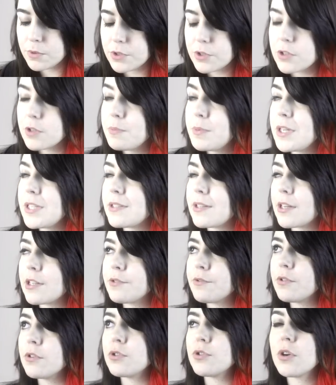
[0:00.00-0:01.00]
was just a mini sketch
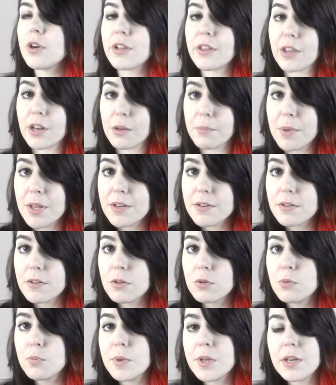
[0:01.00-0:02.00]
for a drawing that I meant to
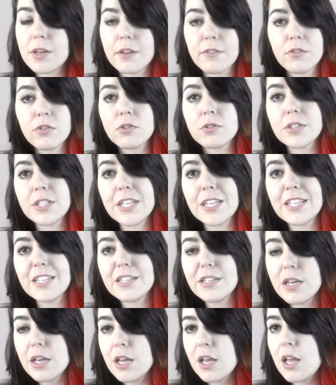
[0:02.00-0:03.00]
do but never
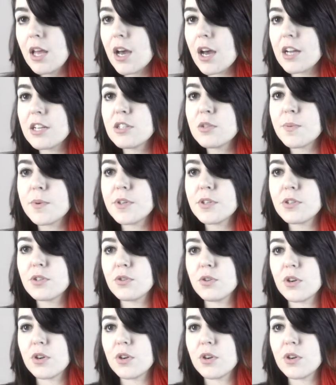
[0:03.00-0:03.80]
did. I just wanted to